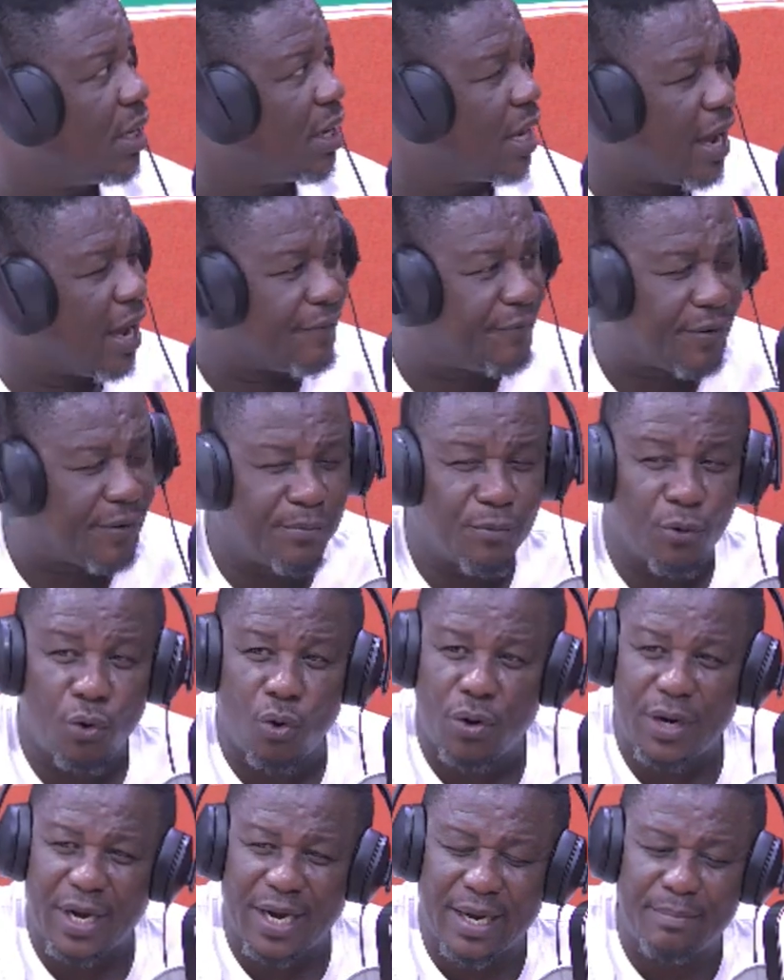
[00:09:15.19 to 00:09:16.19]
Efrim,
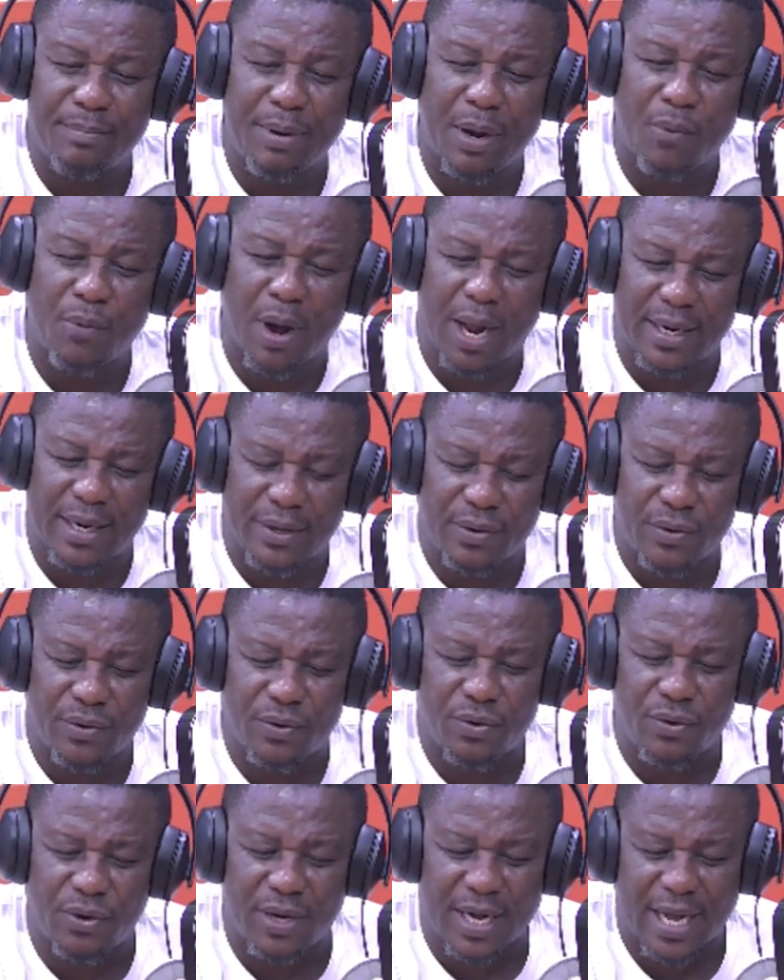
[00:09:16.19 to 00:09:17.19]
only neighbor warren
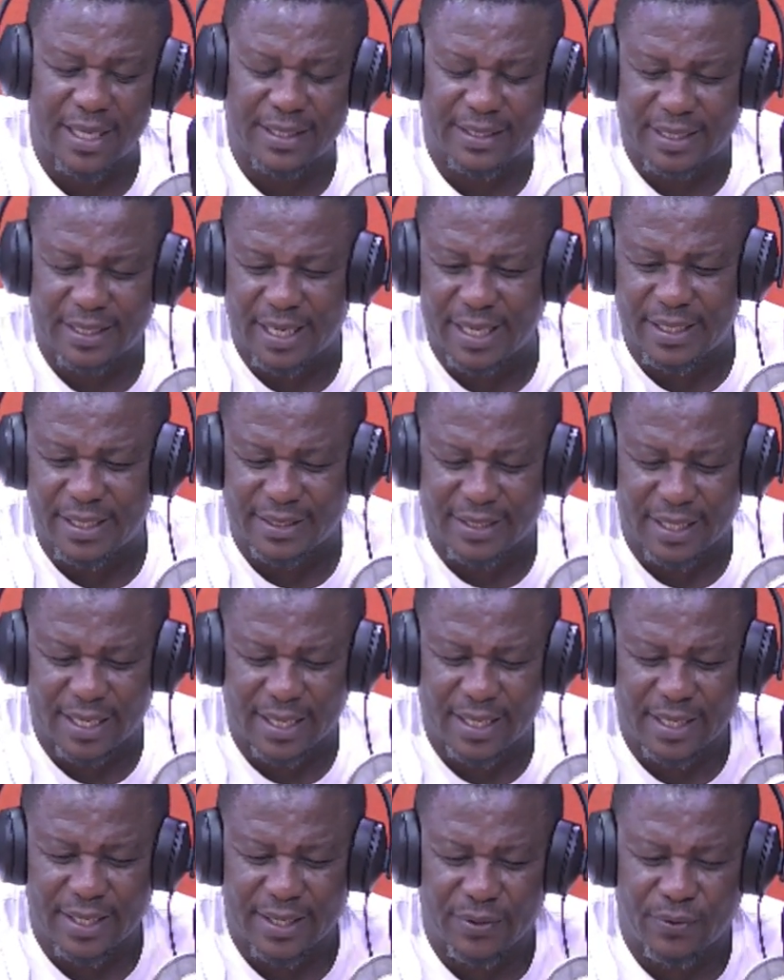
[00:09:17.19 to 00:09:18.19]
or catch there, they say,
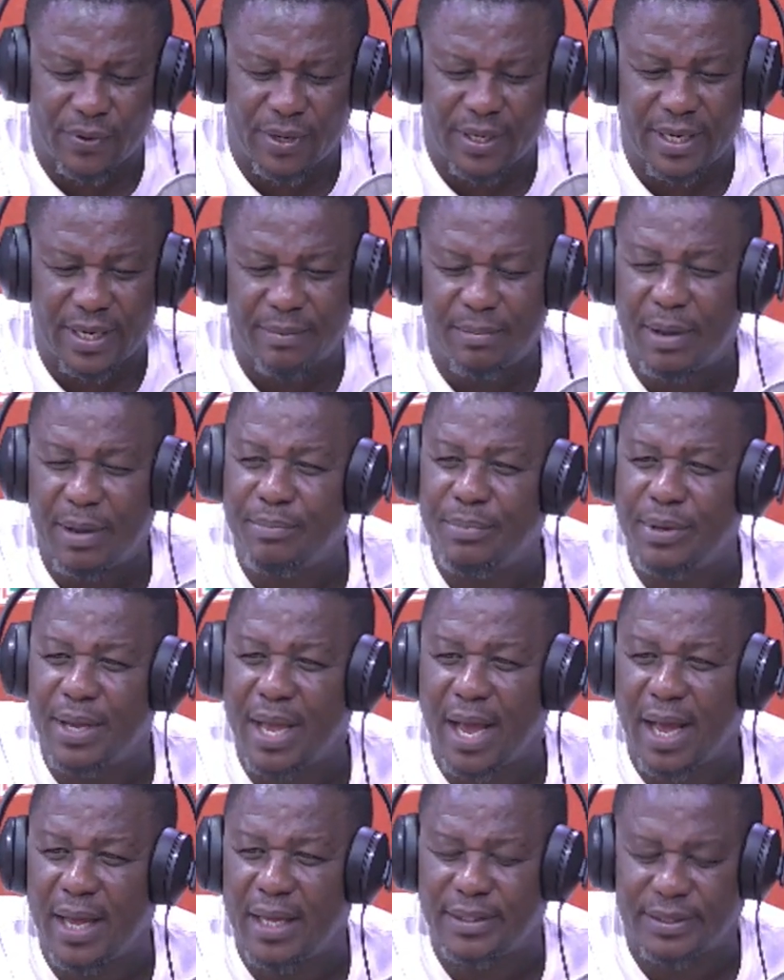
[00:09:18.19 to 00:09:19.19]
oh, near me be
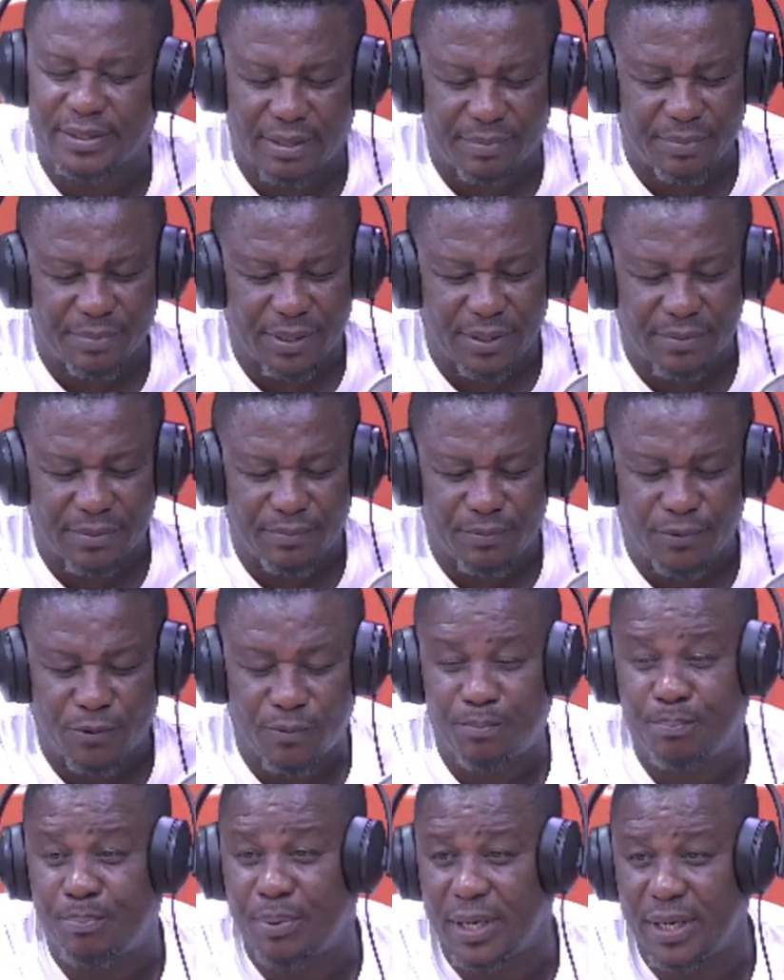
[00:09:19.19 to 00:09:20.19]
a sebe,
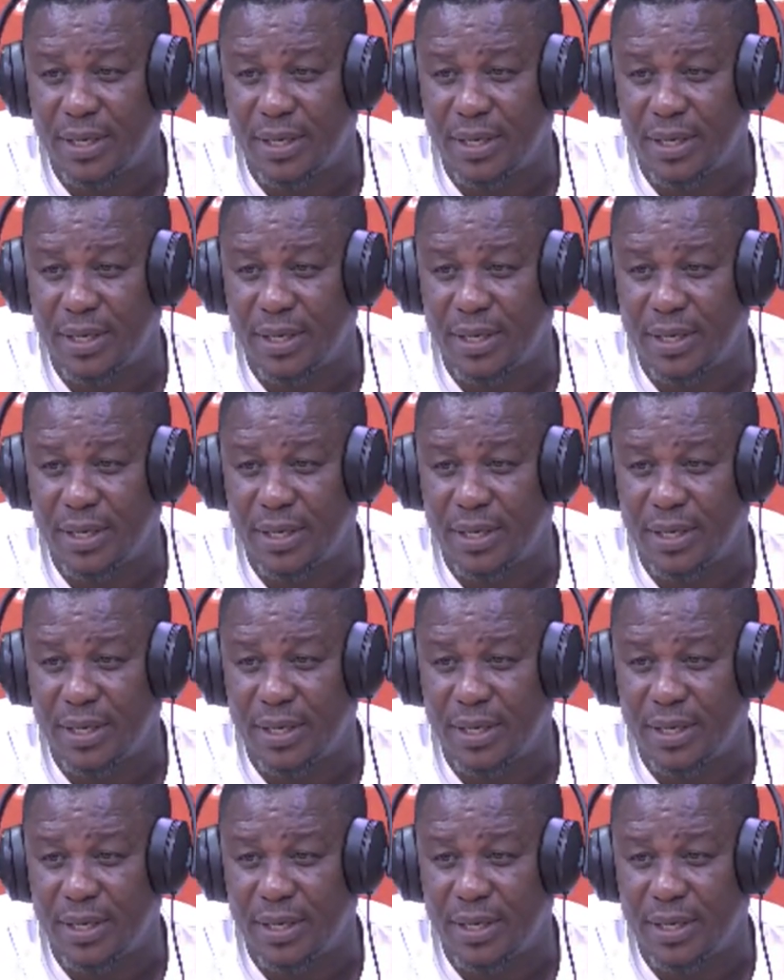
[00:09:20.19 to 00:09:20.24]
mumpe.